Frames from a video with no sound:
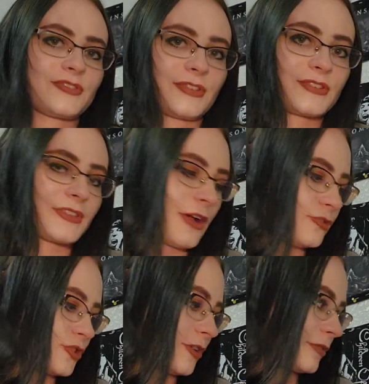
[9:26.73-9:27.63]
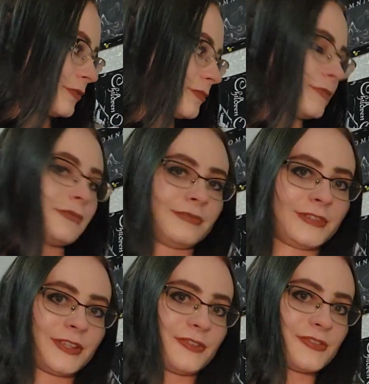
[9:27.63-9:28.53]
nostalgia.
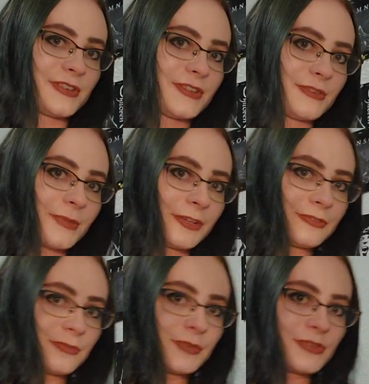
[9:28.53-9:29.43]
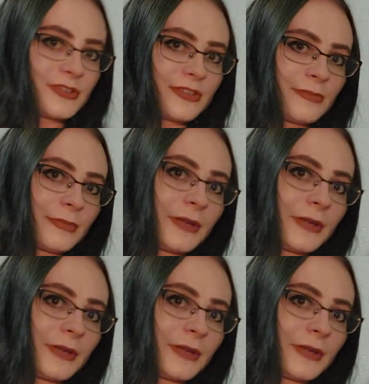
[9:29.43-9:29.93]
Can you see them? I don't know if you can see them,